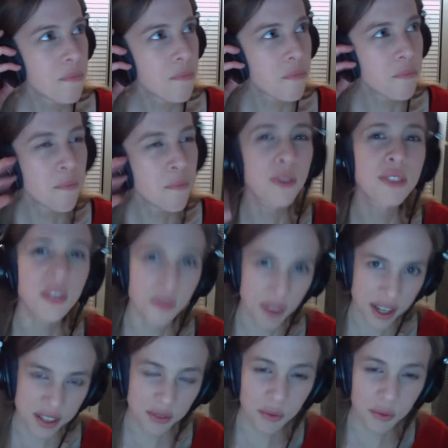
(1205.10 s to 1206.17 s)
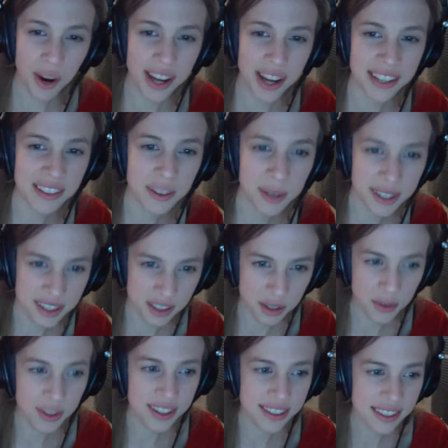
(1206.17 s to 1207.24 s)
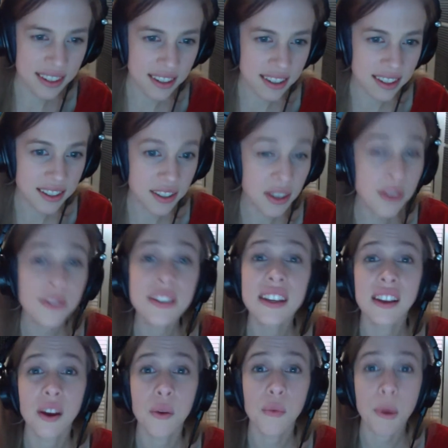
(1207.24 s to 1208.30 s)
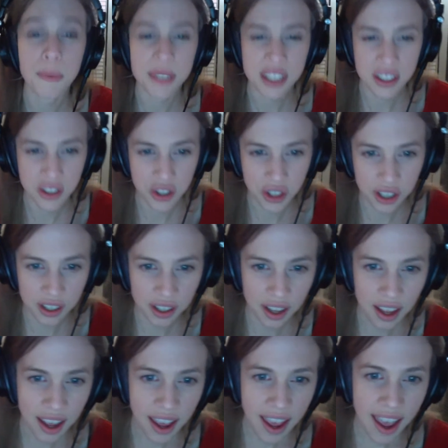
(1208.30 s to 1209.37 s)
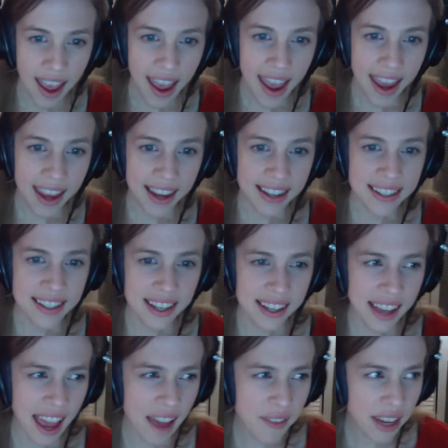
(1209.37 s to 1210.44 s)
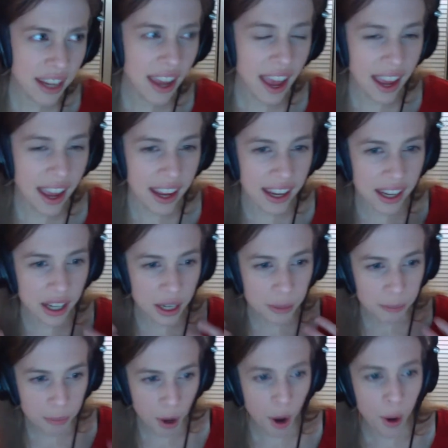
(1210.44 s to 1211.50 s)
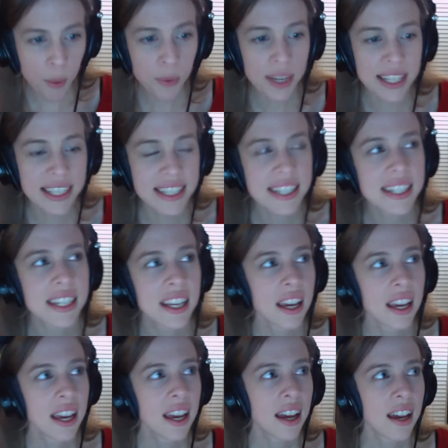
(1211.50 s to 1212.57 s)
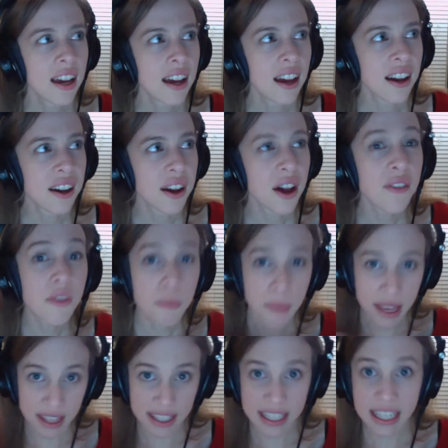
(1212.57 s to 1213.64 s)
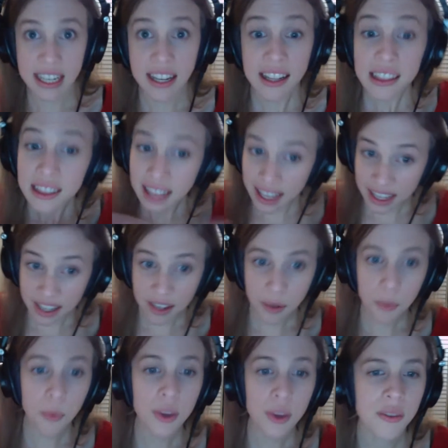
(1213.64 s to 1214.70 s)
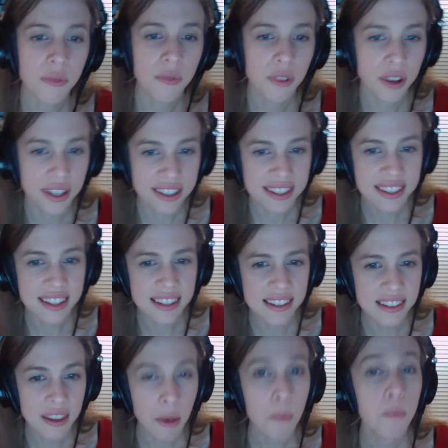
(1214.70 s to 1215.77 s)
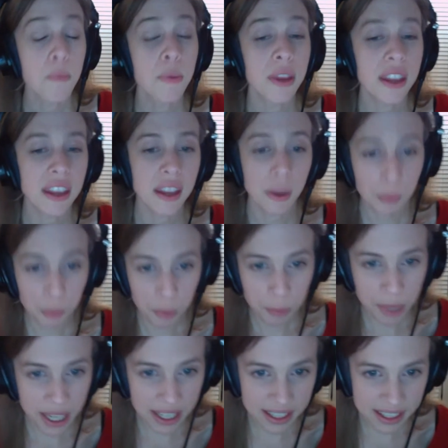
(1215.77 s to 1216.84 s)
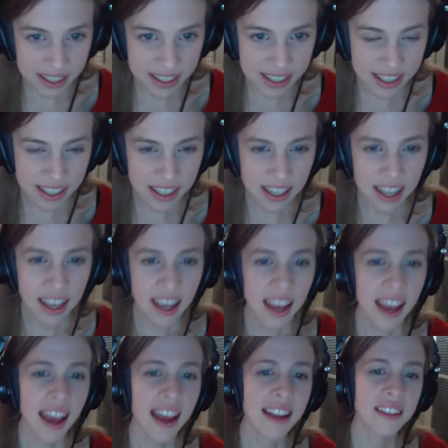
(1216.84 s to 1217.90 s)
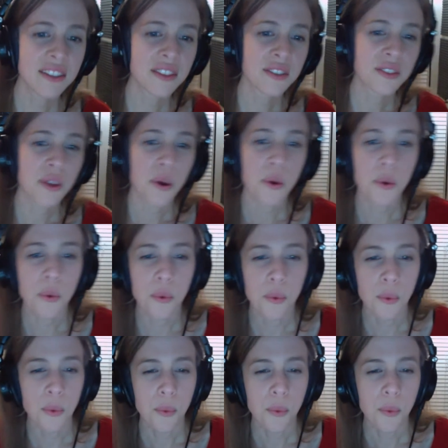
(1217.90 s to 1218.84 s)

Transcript: most effective ways you can do this is using repetition and, and having a component uh, of a melody, like rhythm, for instance, be repeated. And so